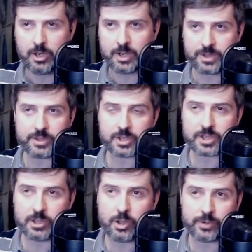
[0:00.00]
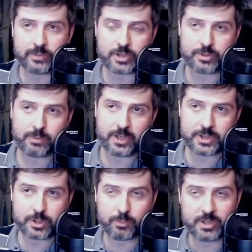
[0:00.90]
I think there's a lot of Russian players
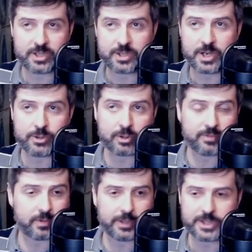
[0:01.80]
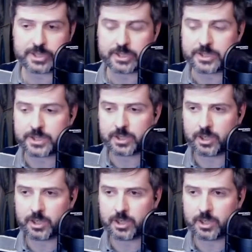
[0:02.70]
who play the Naidor, for instance.